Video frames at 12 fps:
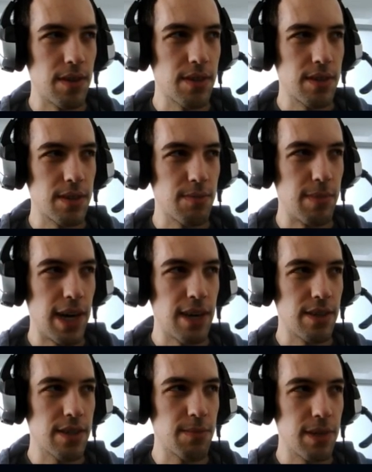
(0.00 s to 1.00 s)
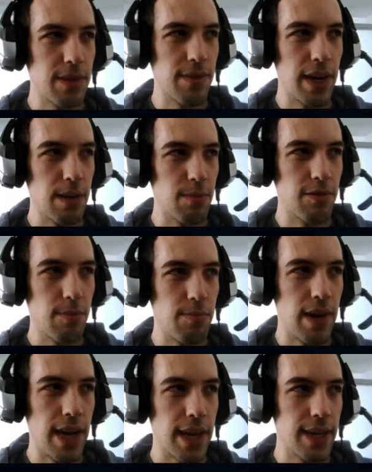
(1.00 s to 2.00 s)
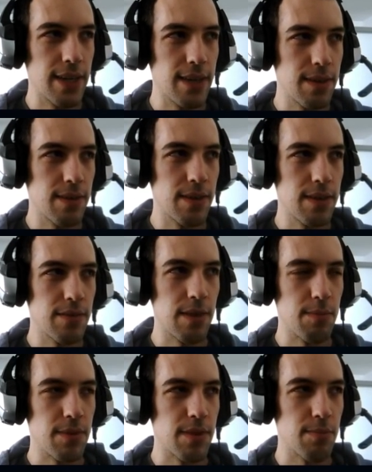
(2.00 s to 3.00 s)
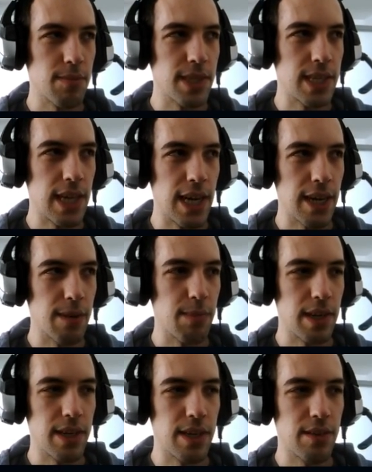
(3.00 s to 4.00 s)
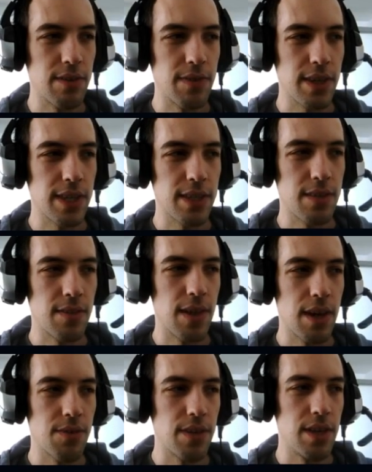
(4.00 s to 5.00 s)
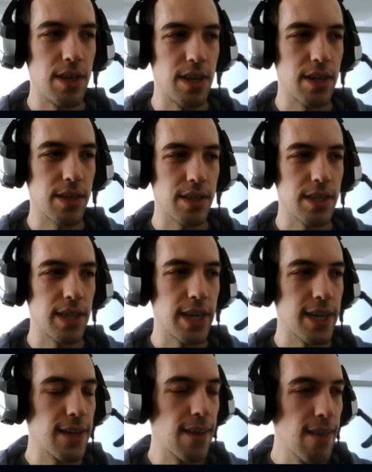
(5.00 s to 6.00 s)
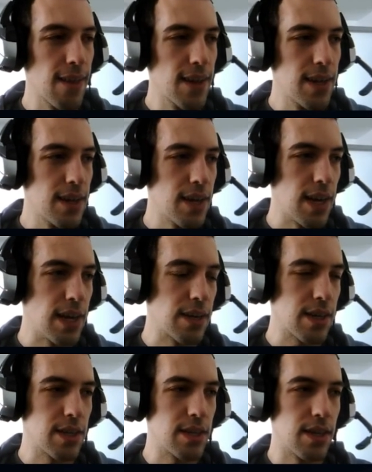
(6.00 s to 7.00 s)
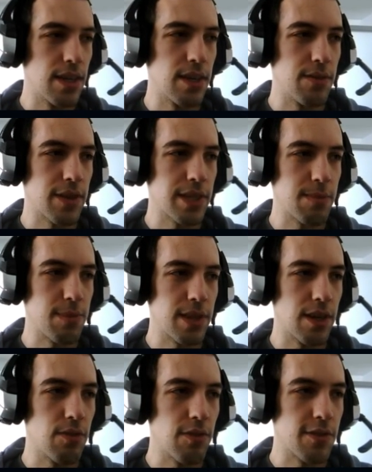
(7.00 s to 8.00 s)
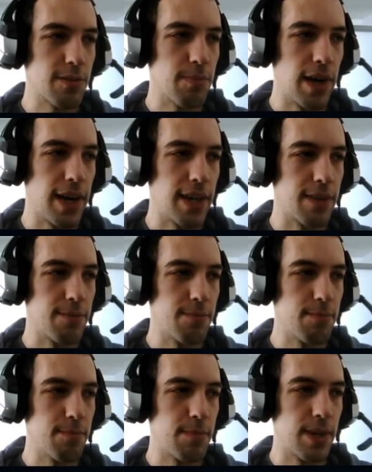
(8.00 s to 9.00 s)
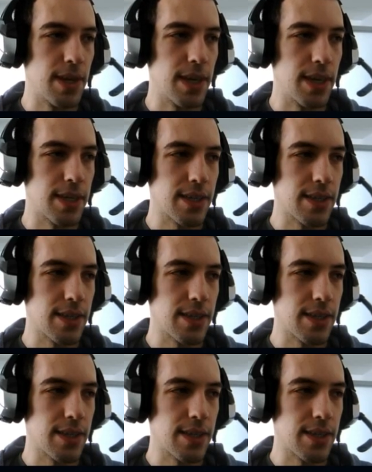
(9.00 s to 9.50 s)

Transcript: might also be available for Mac, if I'm not mistaken, but I don't think it's there for Linux yet. And you can, for example, go with Spider, but